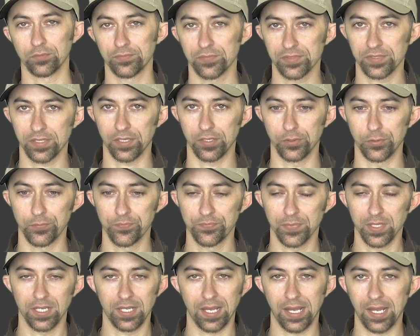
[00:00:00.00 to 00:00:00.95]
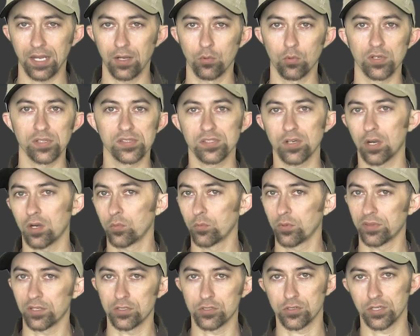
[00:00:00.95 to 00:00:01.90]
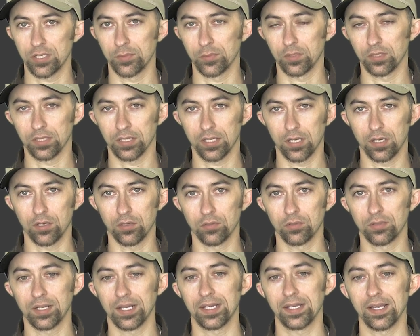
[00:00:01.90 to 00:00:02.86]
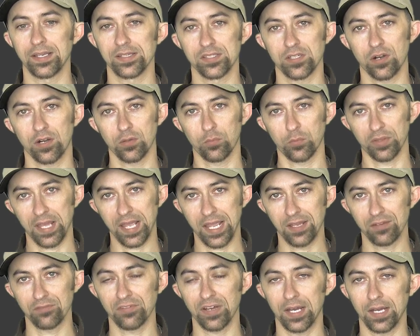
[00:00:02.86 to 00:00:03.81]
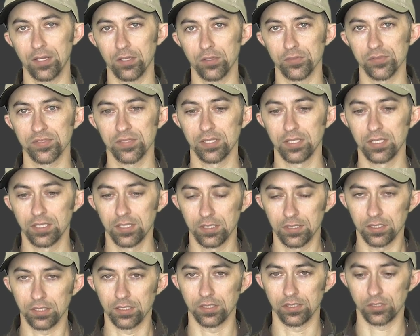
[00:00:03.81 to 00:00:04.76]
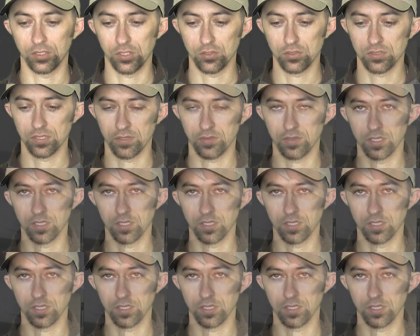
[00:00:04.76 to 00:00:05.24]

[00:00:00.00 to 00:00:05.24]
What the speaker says: So I didn't want to start with a Dremel at all. I started with hand files. Usually the